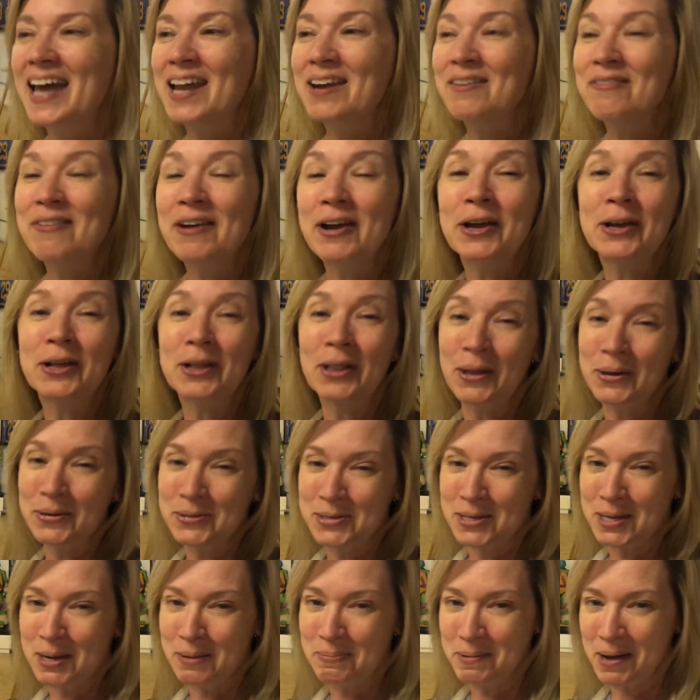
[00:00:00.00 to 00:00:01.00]
And a very
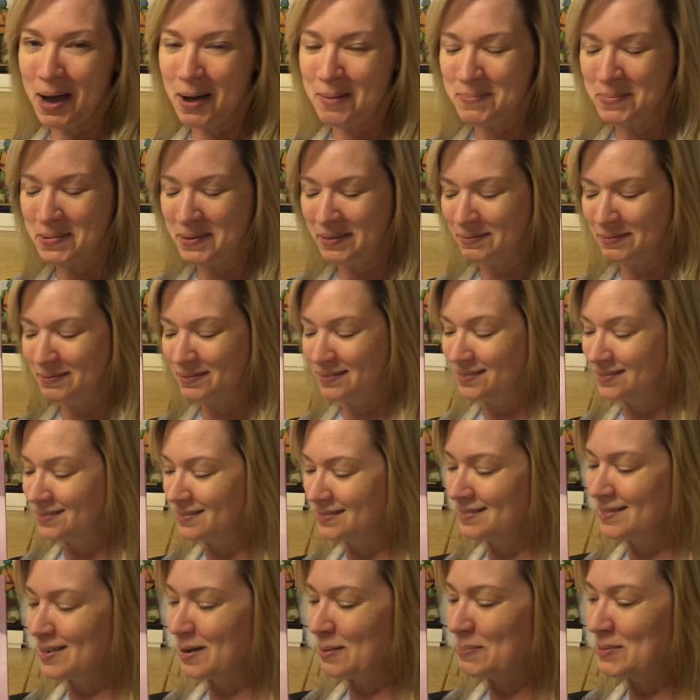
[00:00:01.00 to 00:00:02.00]
close-up
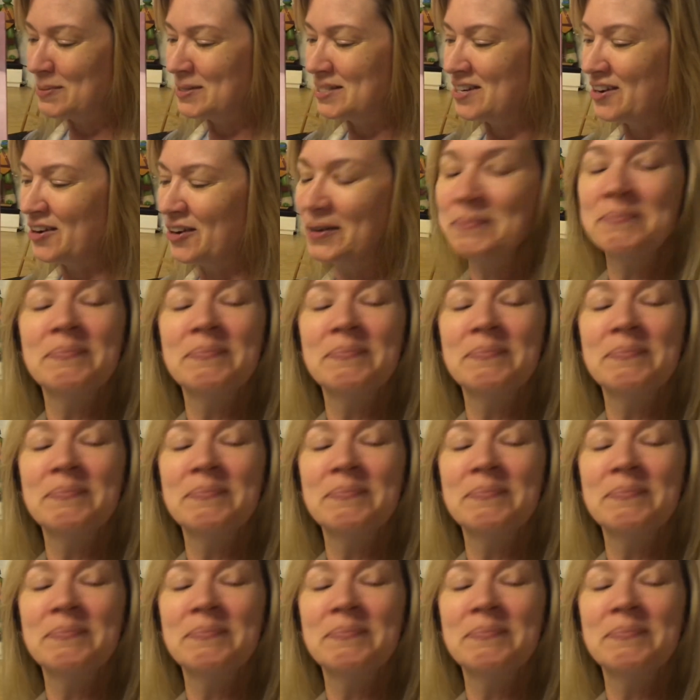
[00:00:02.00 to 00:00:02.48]
commentary.